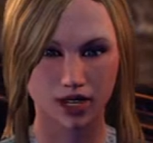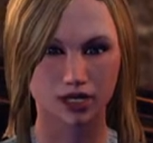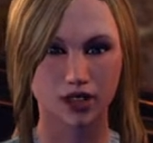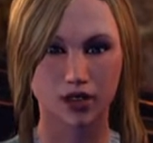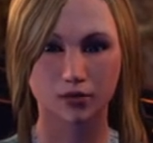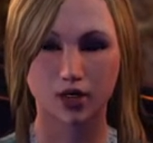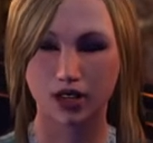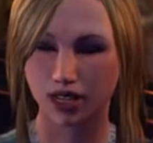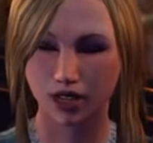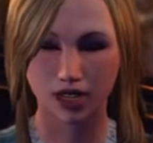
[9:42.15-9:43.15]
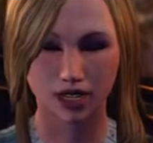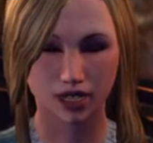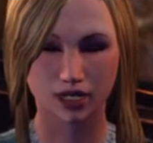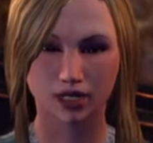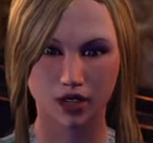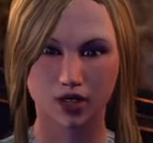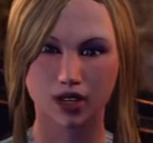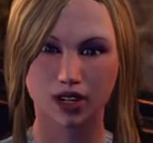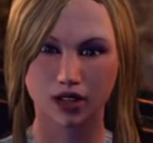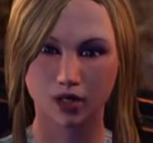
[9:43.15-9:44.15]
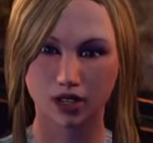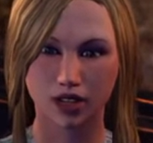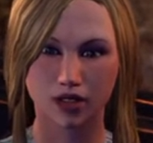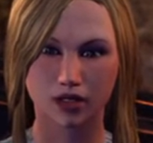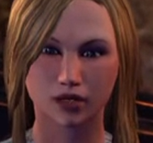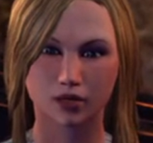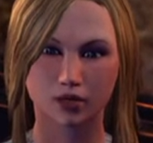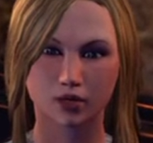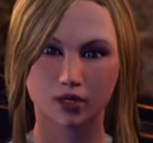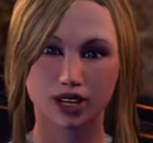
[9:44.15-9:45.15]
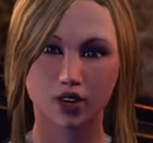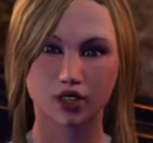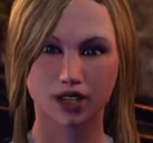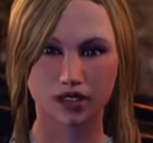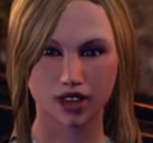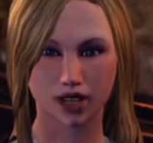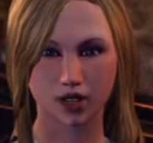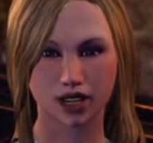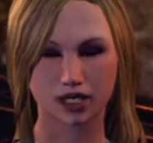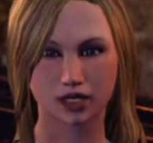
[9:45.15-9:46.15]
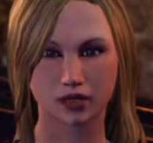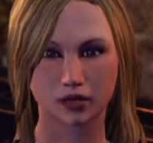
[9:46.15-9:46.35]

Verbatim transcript: you'll stop looking at the lens and start looking through it. Why don't we just give it a try?